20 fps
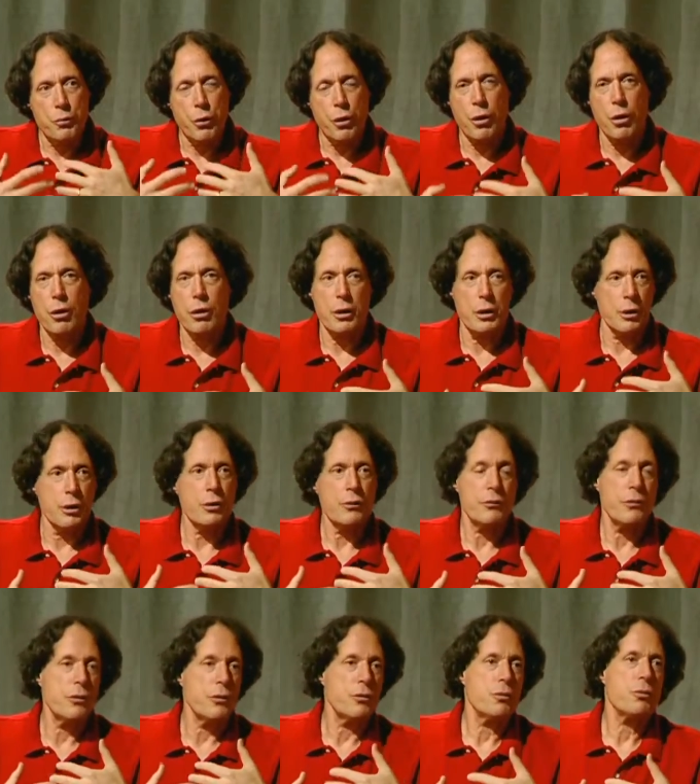part of
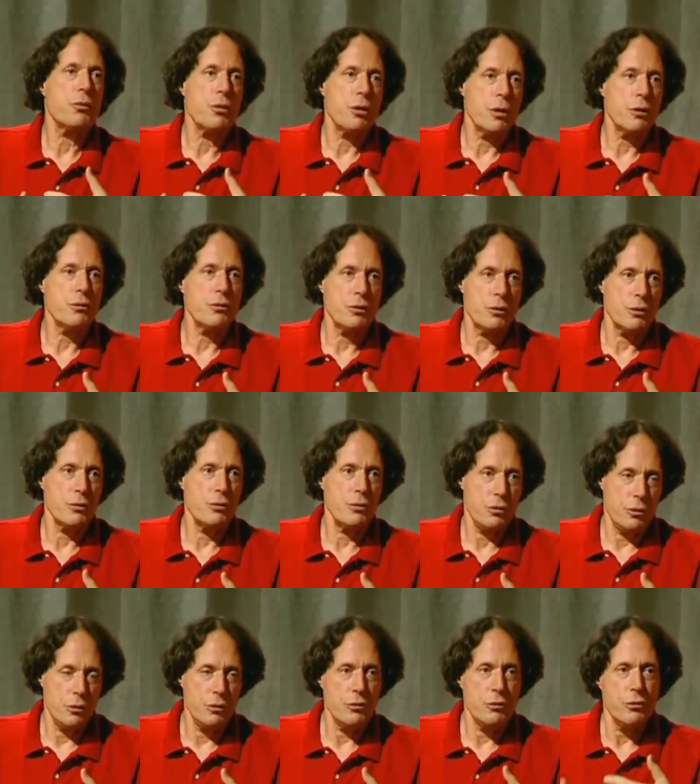this process
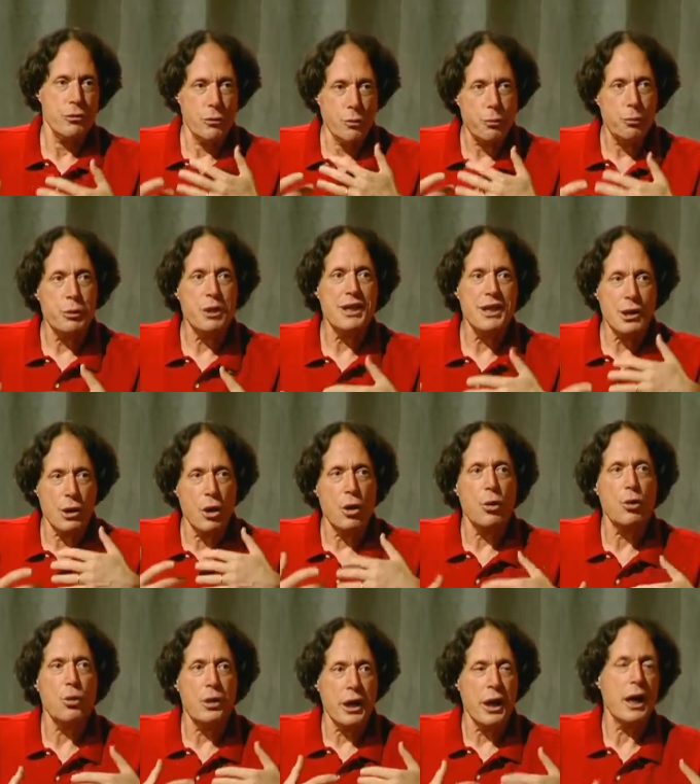is to be
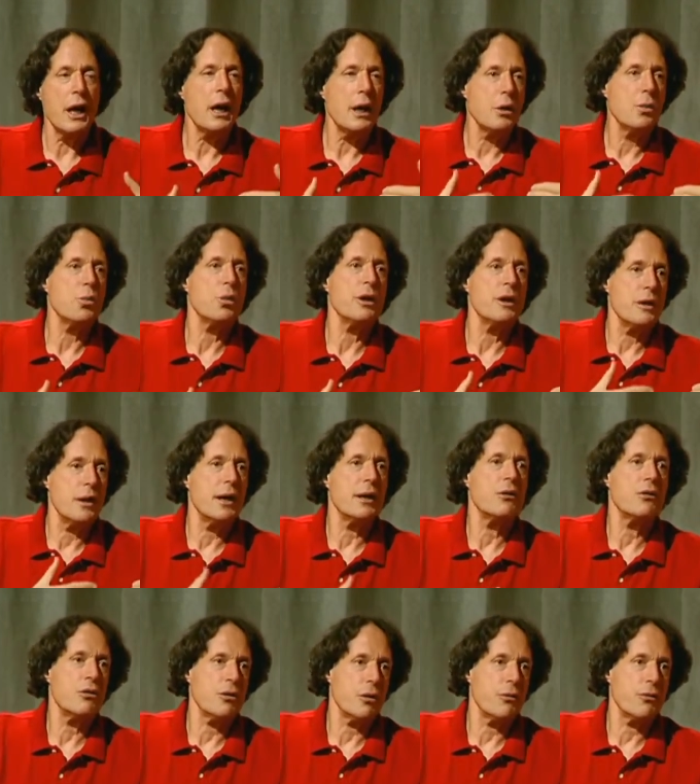okay with that
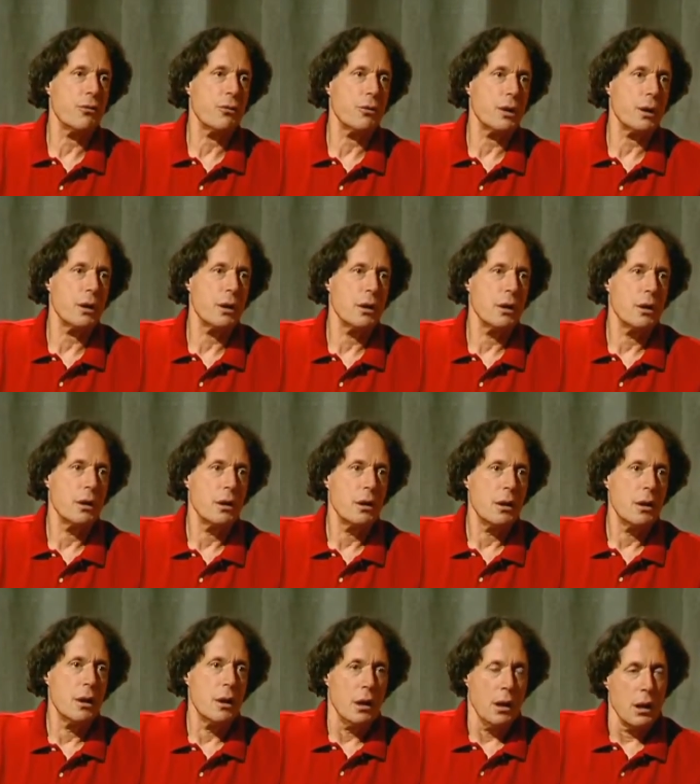suffering.
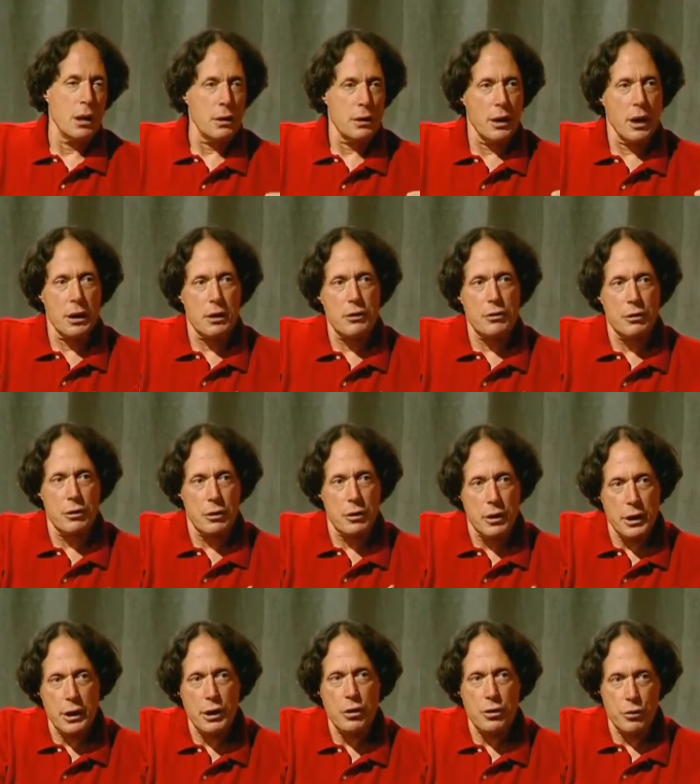Not to
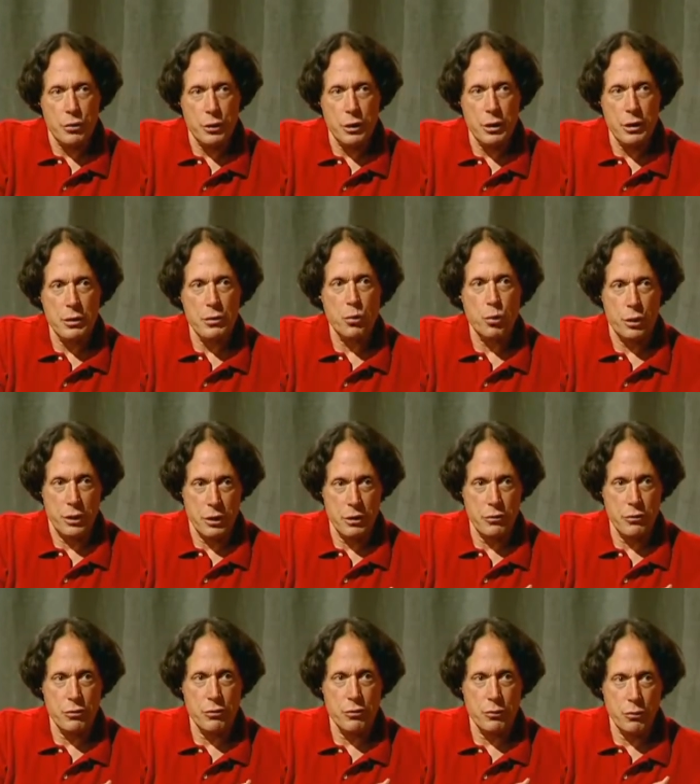linger in it when
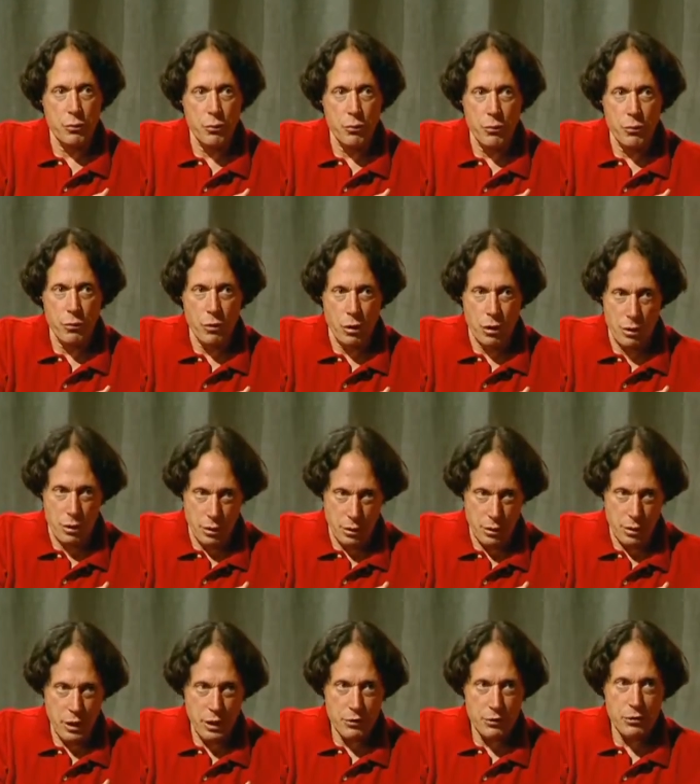it's
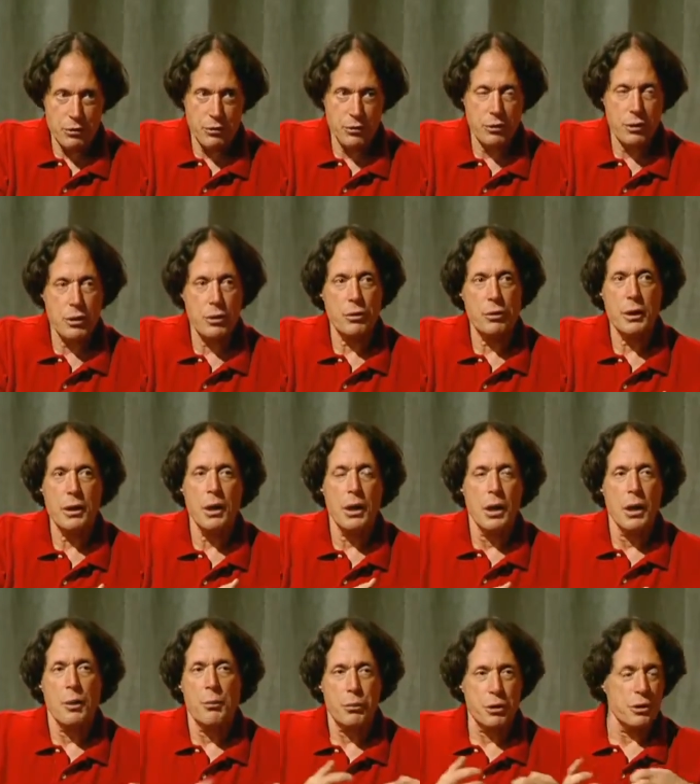unnecessary,
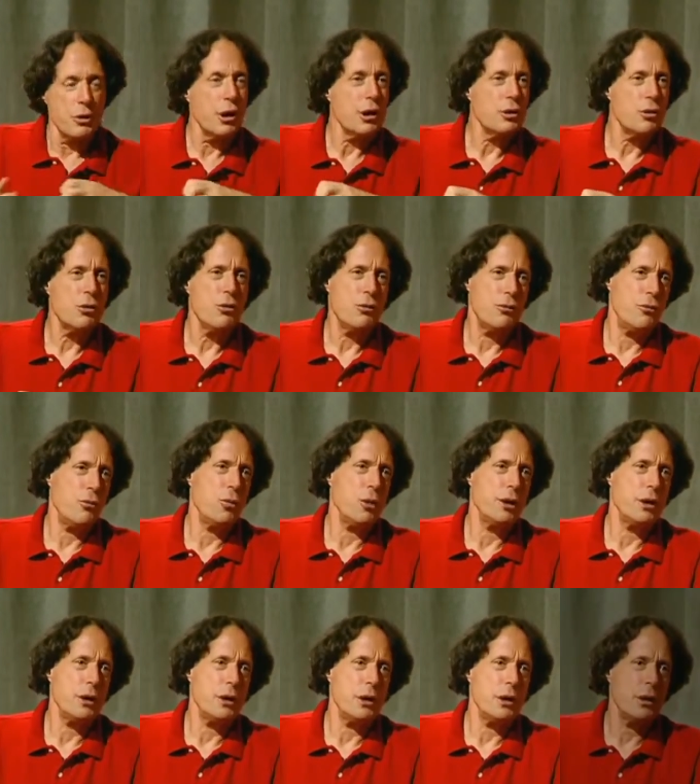but not to avoid
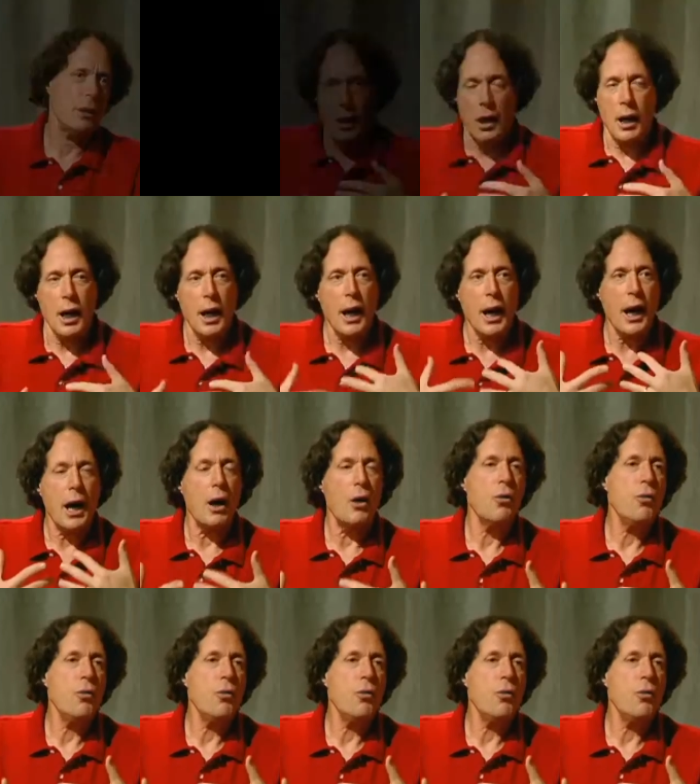it either. How